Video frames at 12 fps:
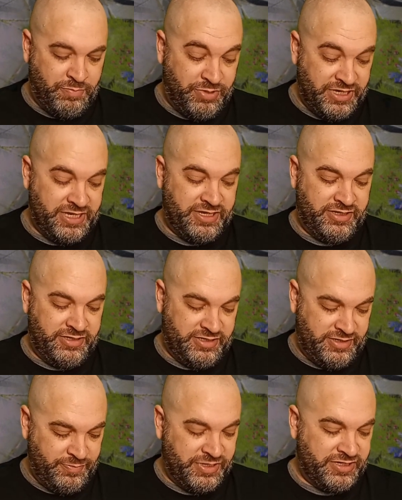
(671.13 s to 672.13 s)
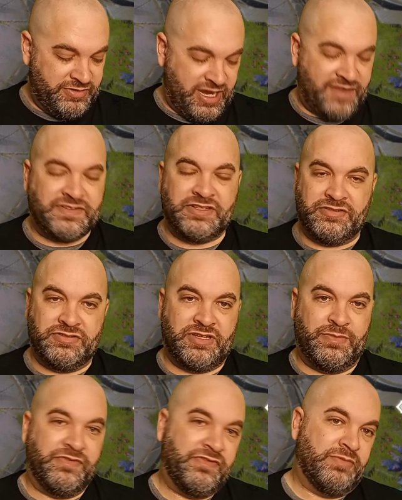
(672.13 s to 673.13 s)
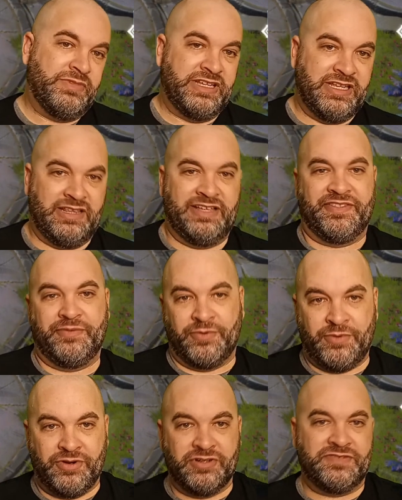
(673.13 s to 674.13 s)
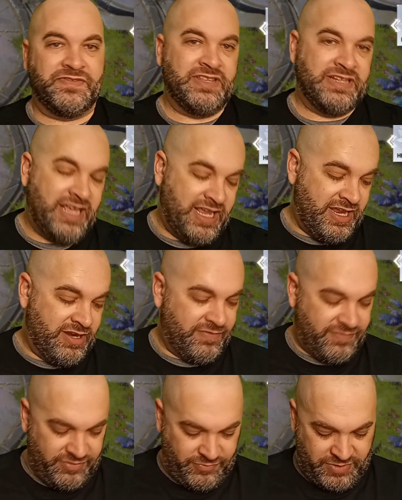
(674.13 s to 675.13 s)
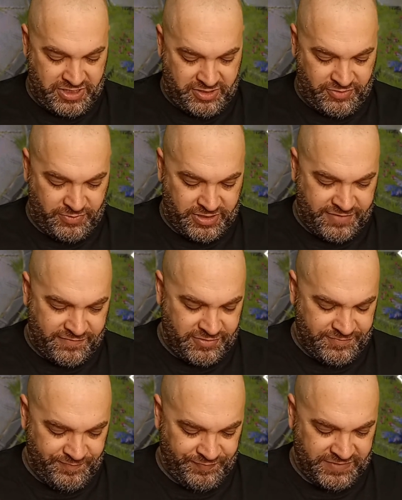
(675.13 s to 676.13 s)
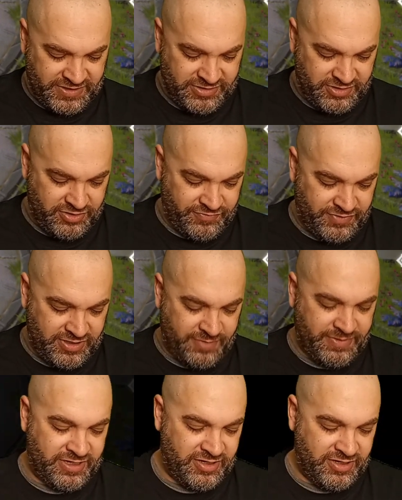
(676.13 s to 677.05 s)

but you have to do some of them to get like the rewards for the day or for the week or whatever. So if we come in